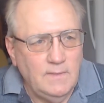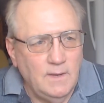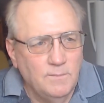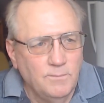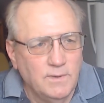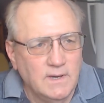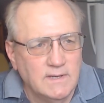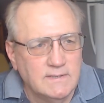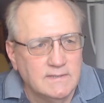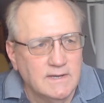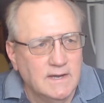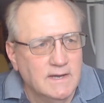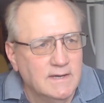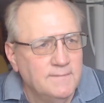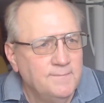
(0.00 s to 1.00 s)
but
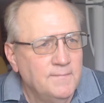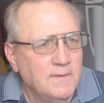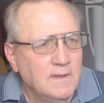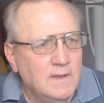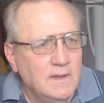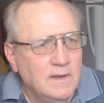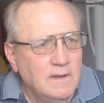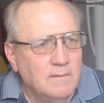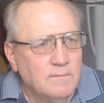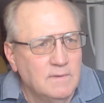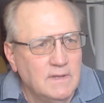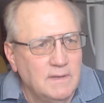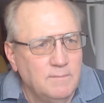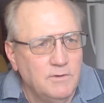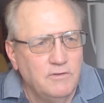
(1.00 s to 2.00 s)
when
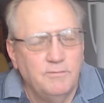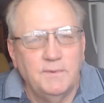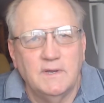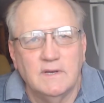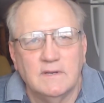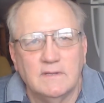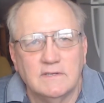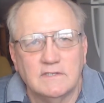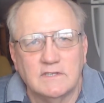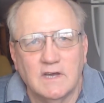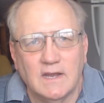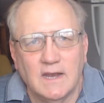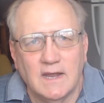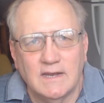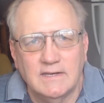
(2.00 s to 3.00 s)
they moved me into this
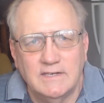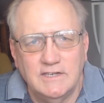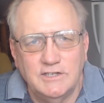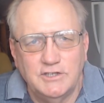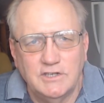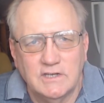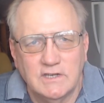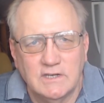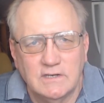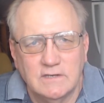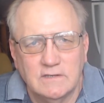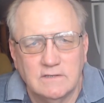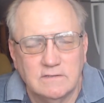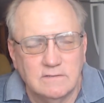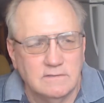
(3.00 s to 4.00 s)
online teaching
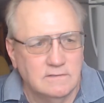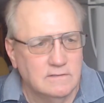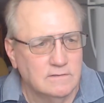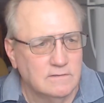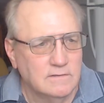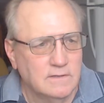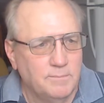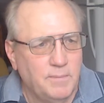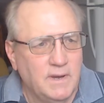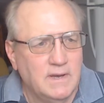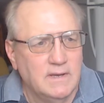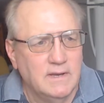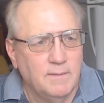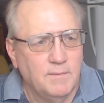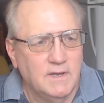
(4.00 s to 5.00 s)
and during the
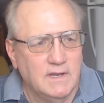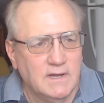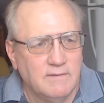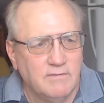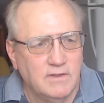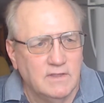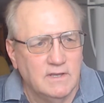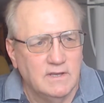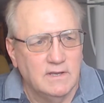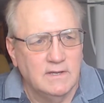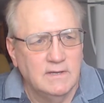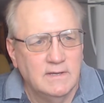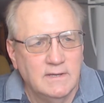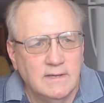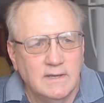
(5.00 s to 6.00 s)
pandemic and everything,
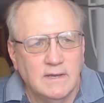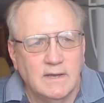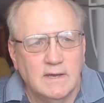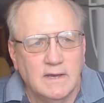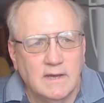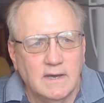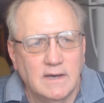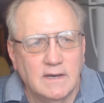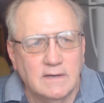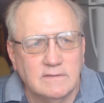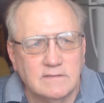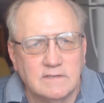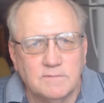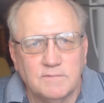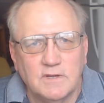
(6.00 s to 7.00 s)

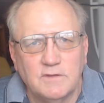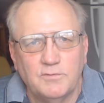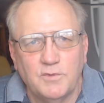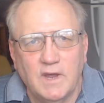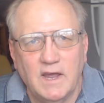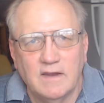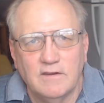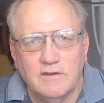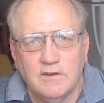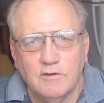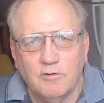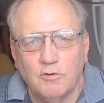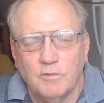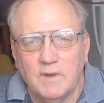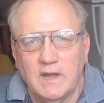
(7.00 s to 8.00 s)
sometimes we had to do
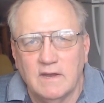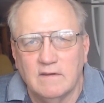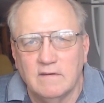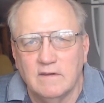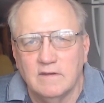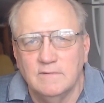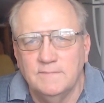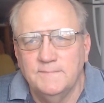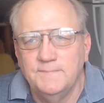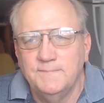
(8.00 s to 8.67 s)
what we had to do.